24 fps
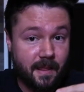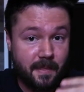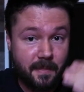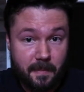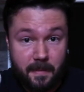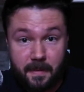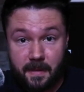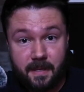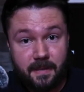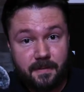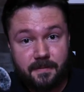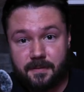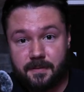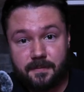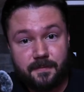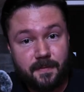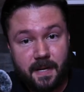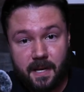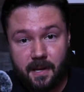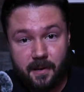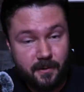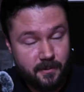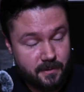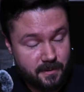These
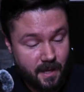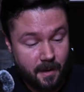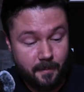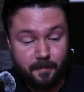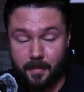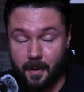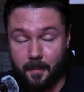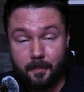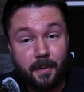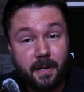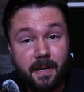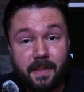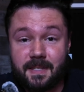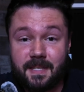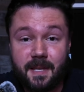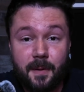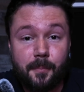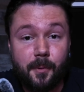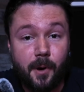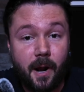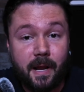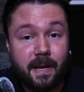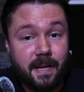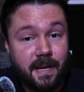videos, I'm putting this
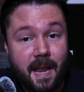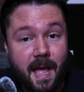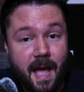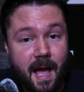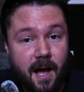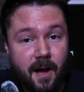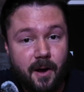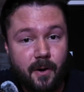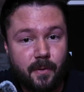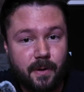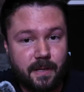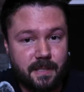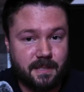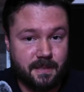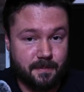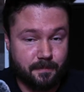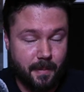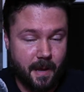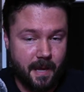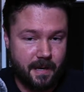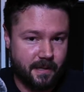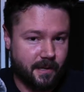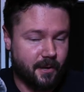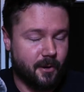up right now. It's
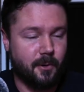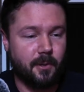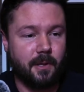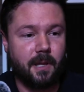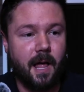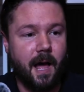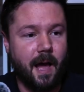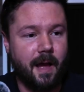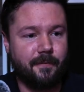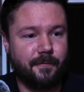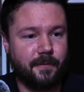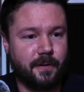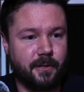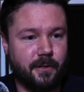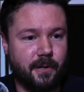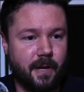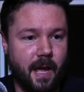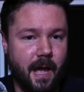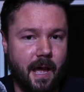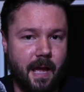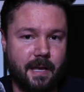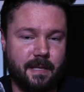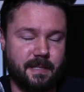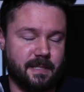about to go live for you
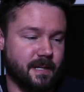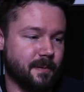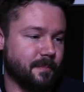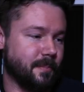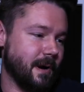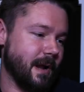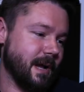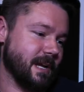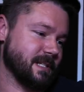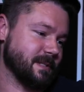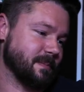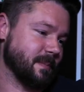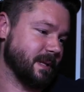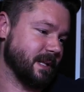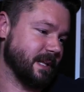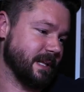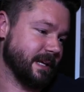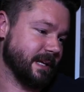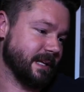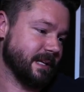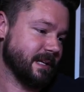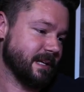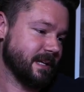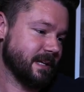guys in
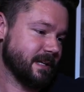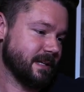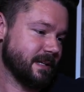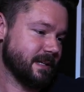approximately